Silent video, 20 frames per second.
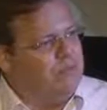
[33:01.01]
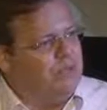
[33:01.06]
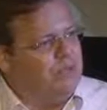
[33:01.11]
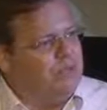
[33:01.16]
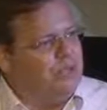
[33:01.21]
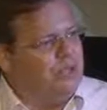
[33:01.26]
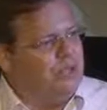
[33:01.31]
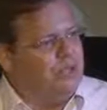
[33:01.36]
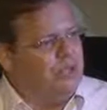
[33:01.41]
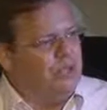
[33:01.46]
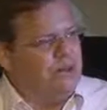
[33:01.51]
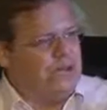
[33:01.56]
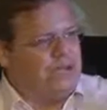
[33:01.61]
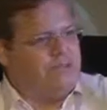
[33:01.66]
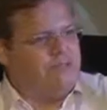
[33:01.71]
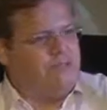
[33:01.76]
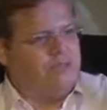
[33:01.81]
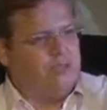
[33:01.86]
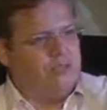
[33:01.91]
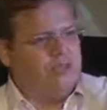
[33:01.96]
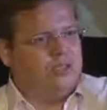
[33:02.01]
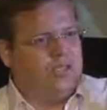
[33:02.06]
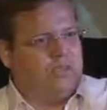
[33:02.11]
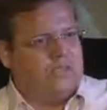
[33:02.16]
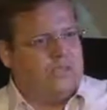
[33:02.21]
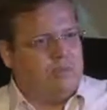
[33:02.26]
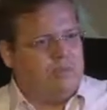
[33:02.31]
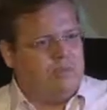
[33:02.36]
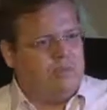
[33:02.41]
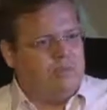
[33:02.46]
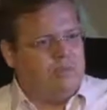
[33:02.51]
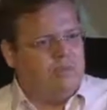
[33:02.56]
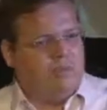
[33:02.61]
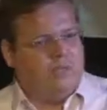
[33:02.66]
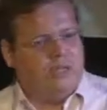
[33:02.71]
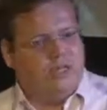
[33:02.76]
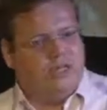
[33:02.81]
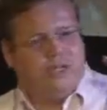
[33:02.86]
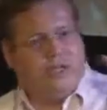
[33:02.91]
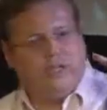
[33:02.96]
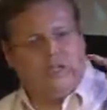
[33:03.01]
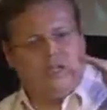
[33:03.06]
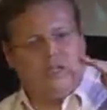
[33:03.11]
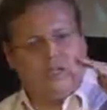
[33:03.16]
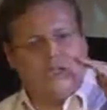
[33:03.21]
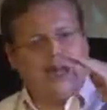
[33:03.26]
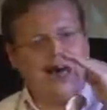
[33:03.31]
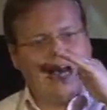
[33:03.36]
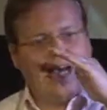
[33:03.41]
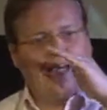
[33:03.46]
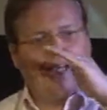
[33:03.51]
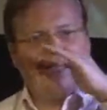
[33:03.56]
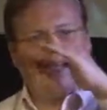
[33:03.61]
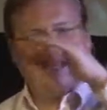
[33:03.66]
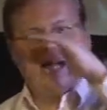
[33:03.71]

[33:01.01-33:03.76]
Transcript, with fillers: But in the US, of course, they kept on uh, denying,